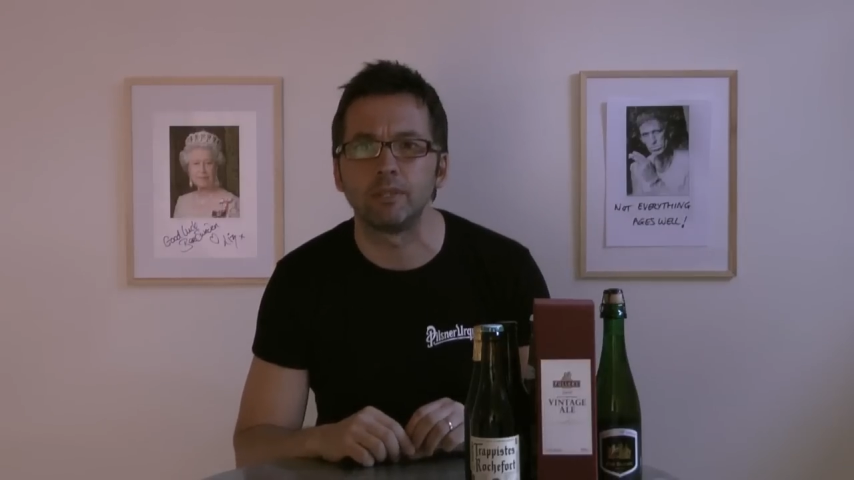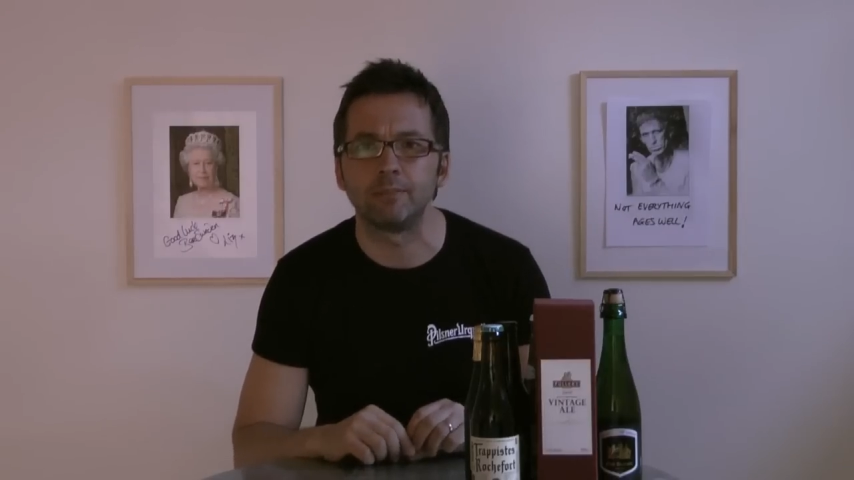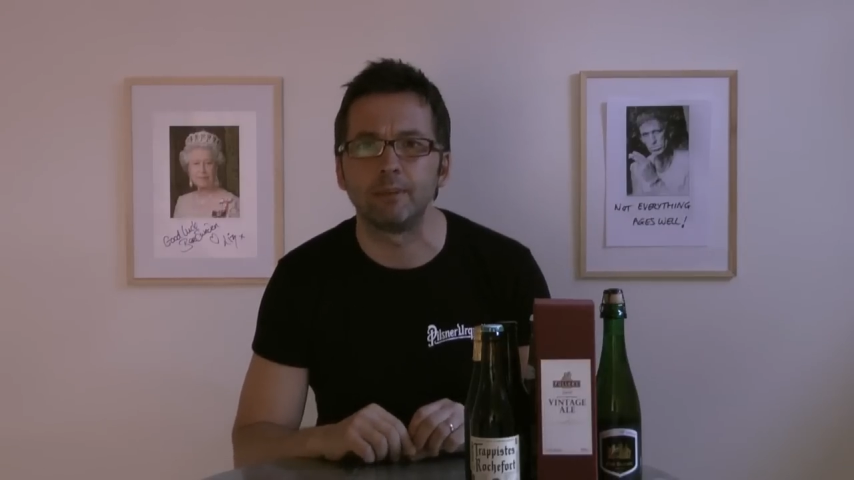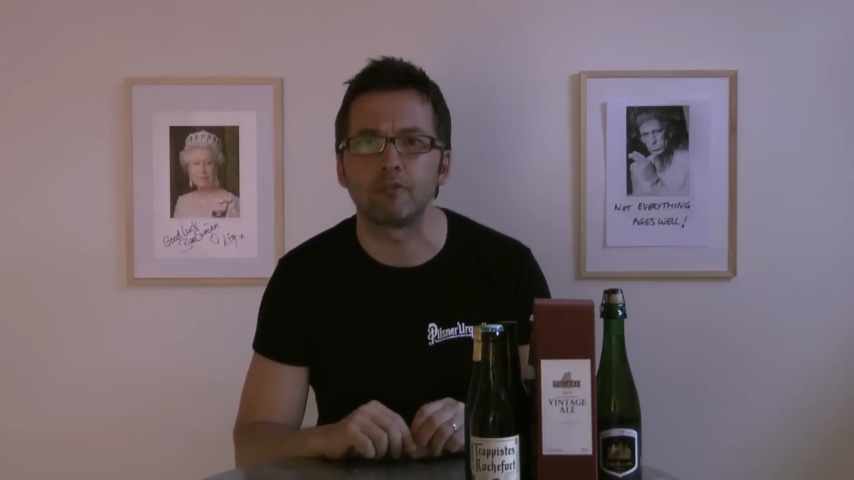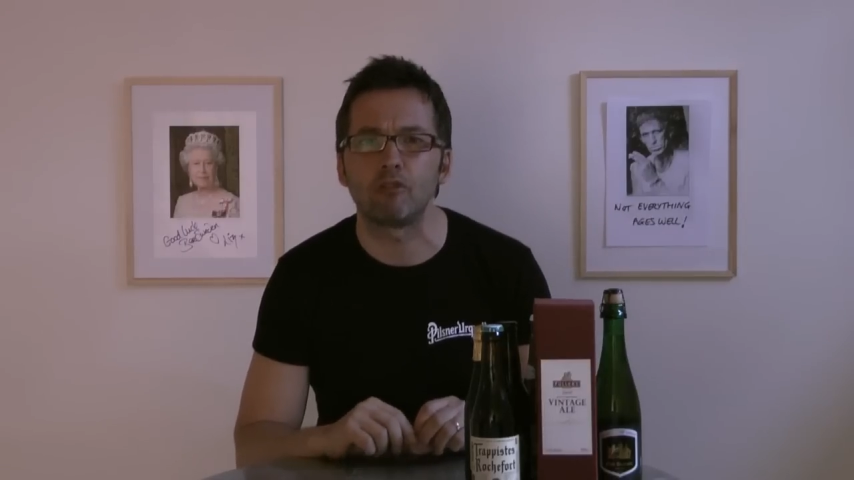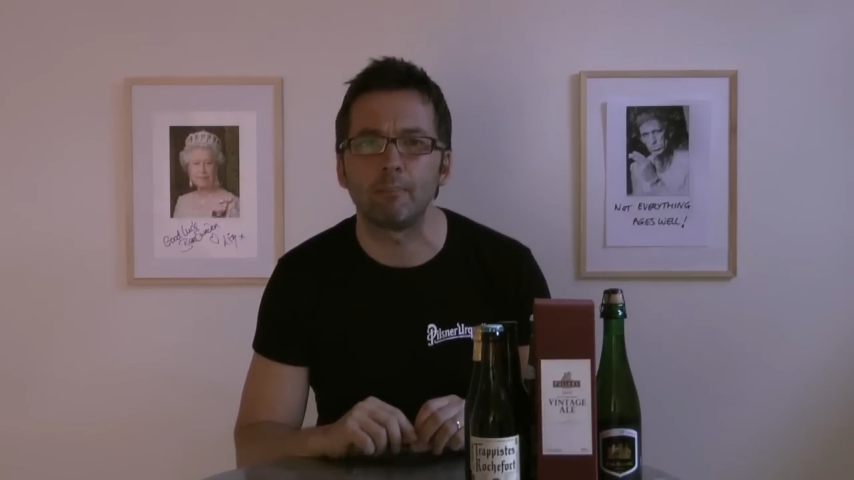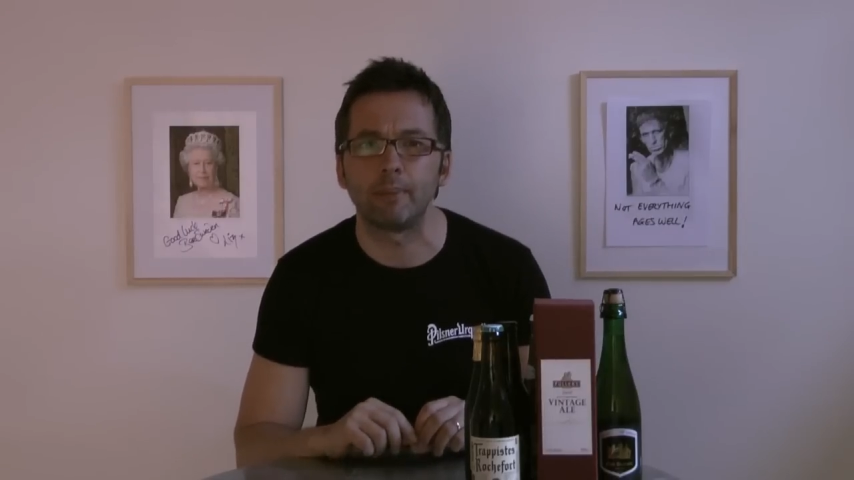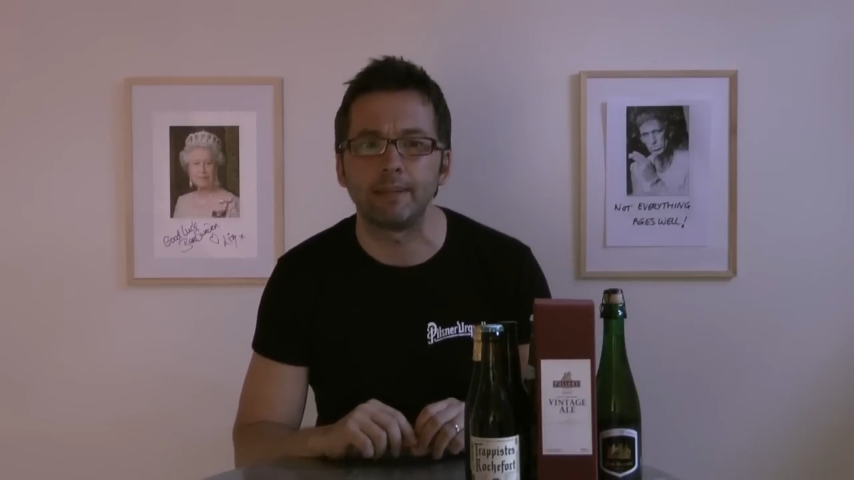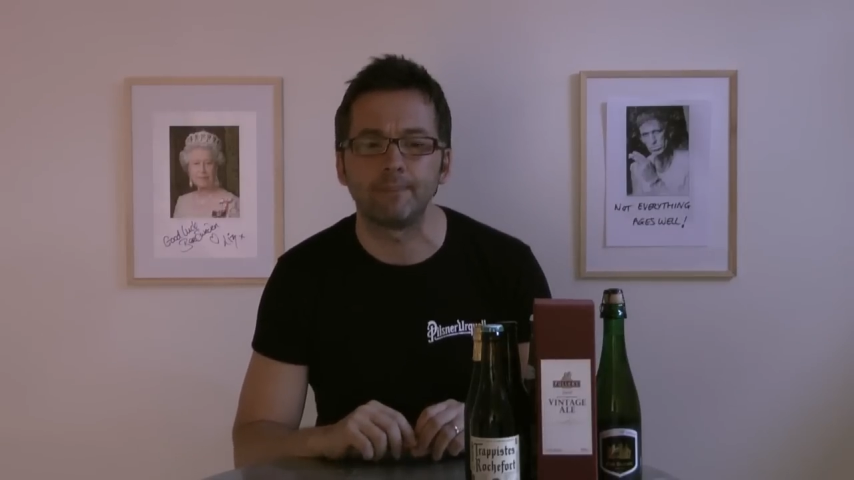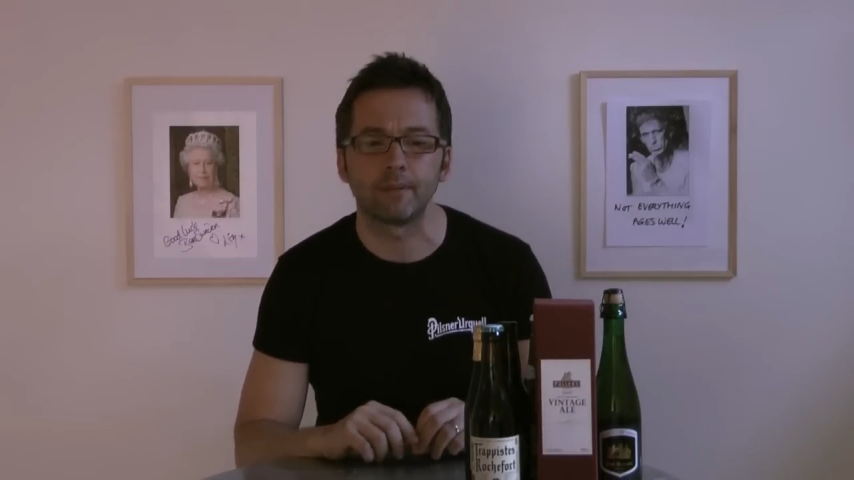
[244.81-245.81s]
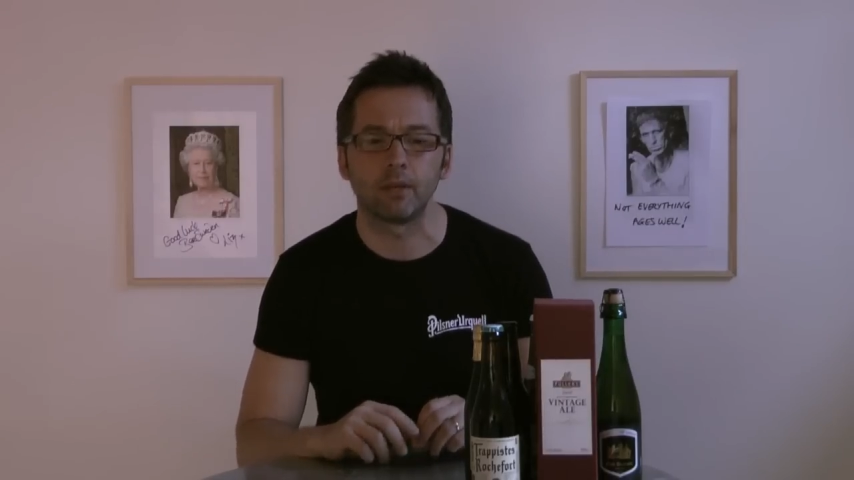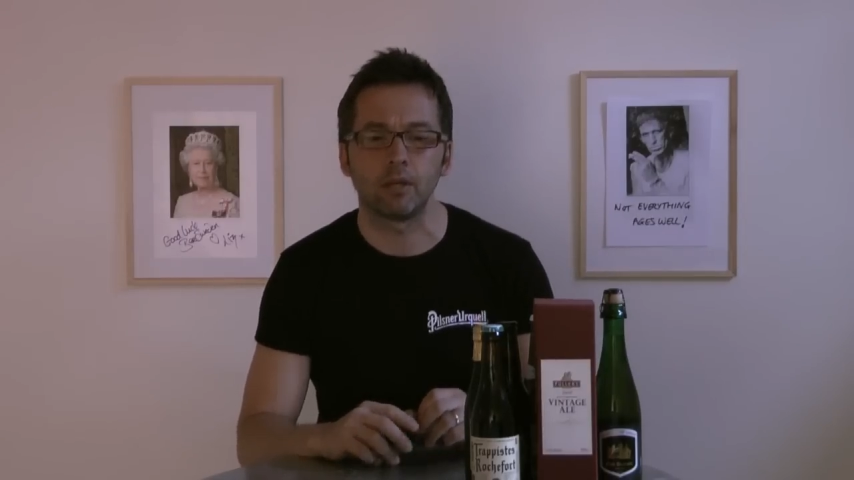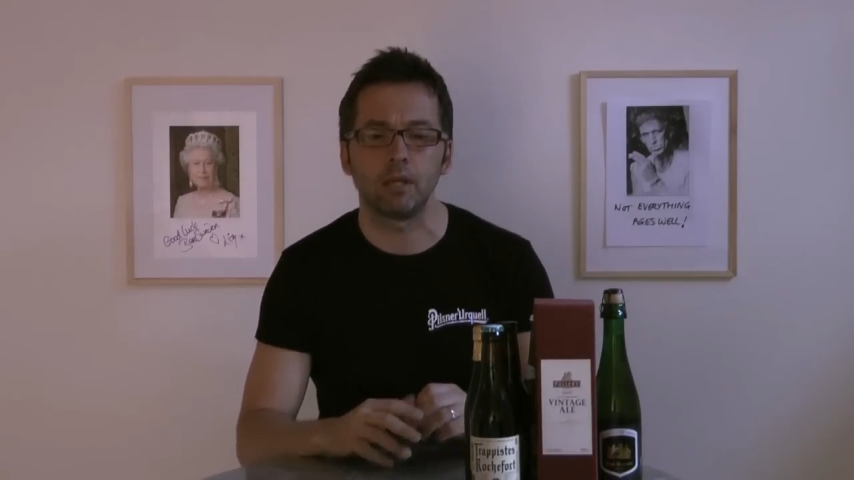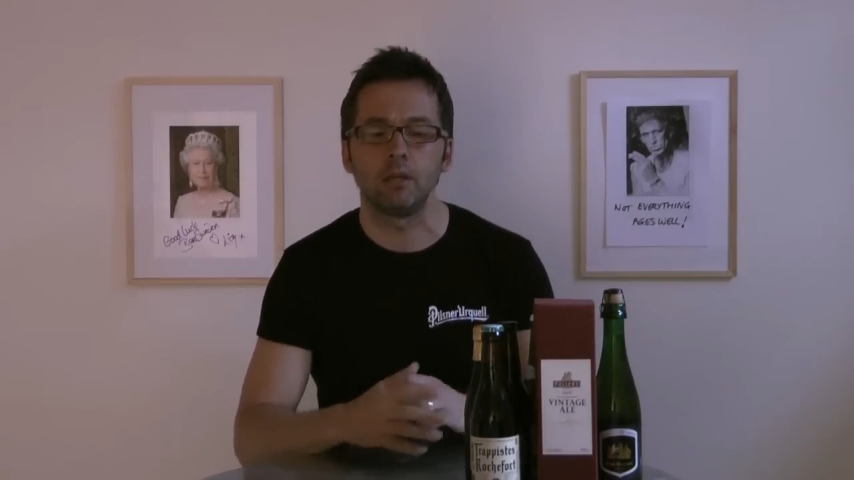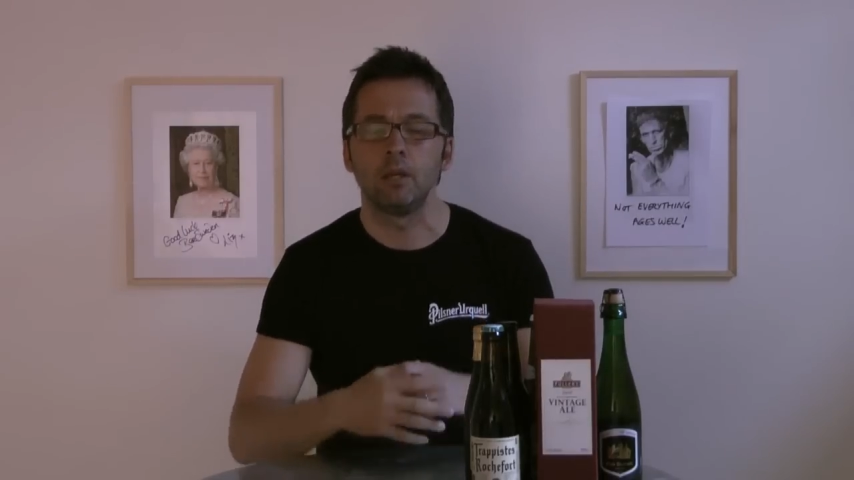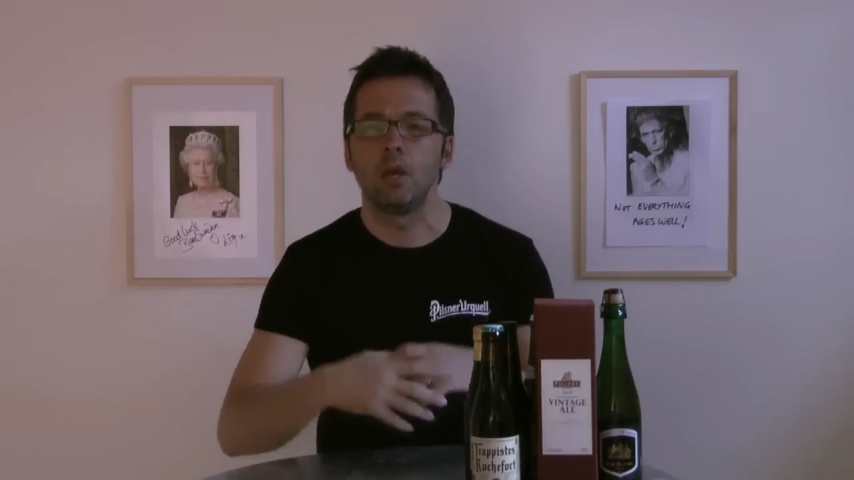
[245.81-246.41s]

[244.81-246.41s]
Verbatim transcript: when you're a bit grumpy. Okay.